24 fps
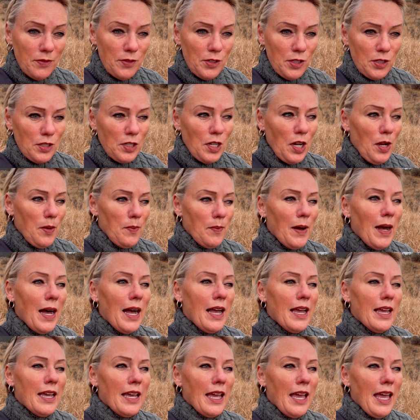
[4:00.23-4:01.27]
just gone
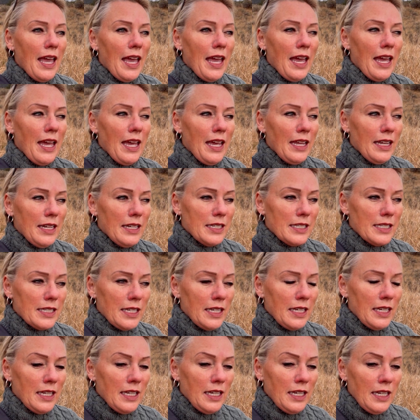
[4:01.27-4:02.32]
by and
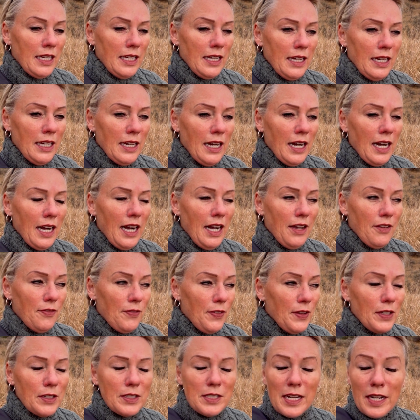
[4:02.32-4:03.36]
I
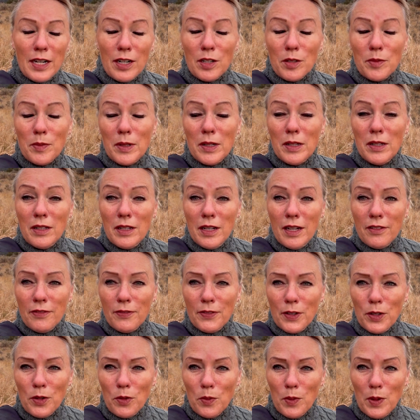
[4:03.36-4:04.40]
feel terrible, I
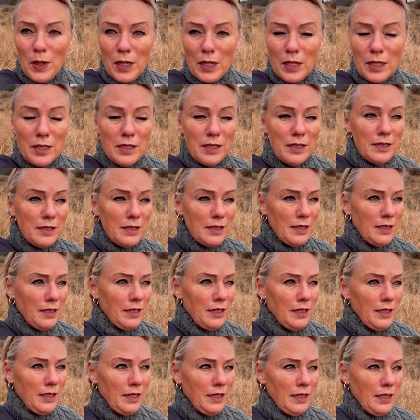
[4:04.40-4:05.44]
feel worse,
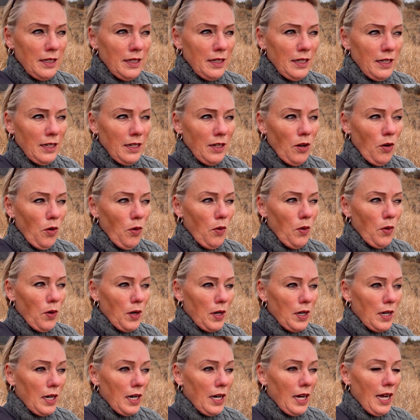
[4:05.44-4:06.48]

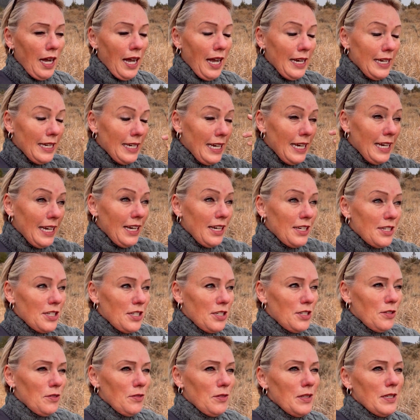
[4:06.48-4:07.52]
or I needed to
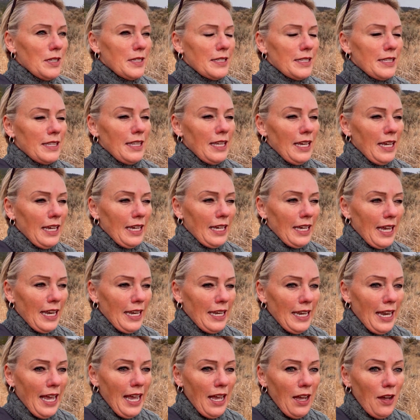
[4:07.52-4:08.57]
do this thing and
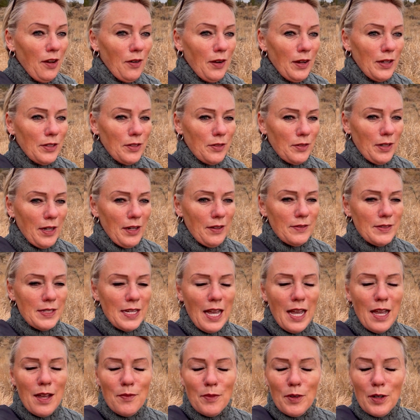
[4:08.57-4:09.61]
now I don't have
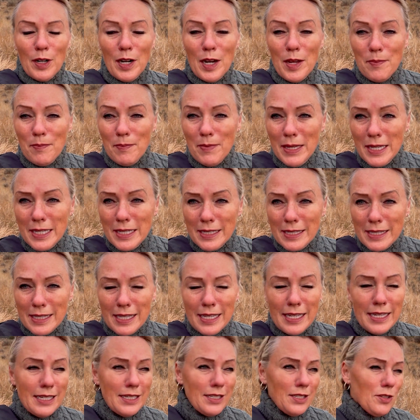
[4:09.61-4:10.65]
time, or I missed
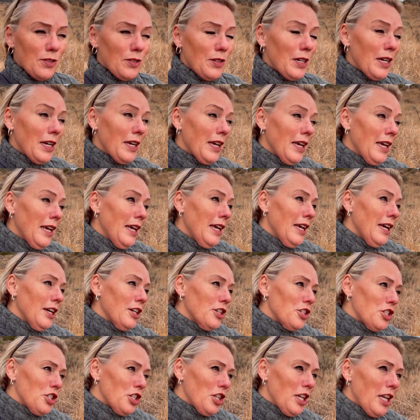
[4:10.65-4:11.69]
this, or I
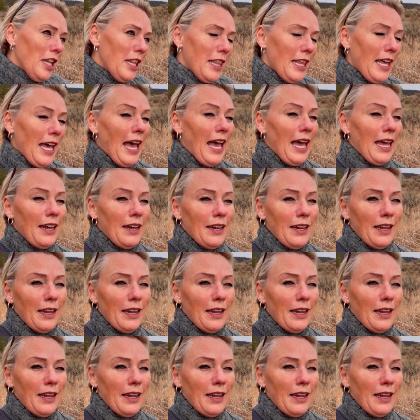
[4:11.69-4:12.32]
should have that.